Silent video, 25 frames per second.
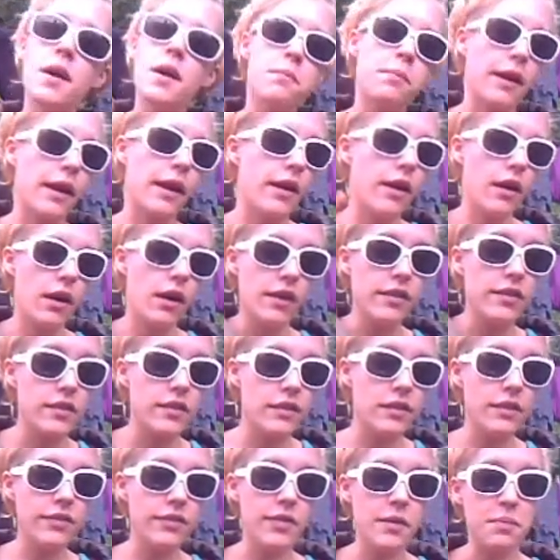But I
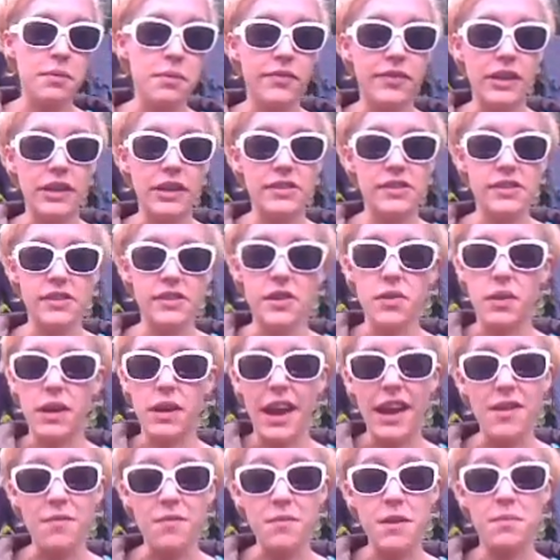asked you for perversion, you
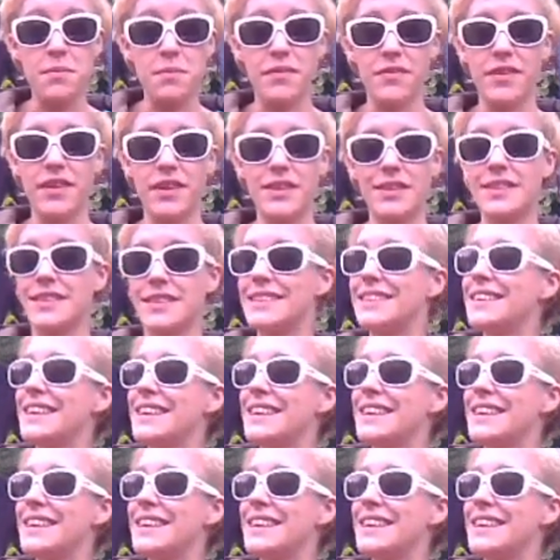gave me perversion.